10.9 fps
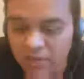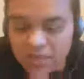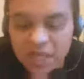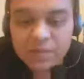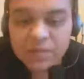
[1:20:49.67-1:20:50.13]

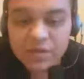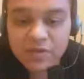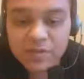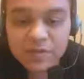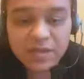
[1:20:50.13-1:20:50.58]

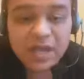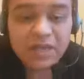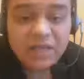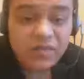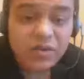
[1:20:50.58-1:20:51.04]
Solipsism is the
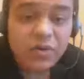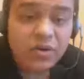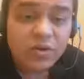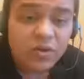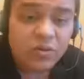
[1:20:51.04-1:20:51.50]
case for you
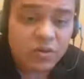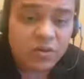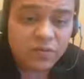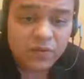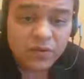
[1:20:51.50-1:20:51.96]
under your
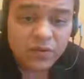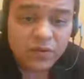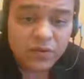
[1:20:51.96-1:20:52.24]
worldview.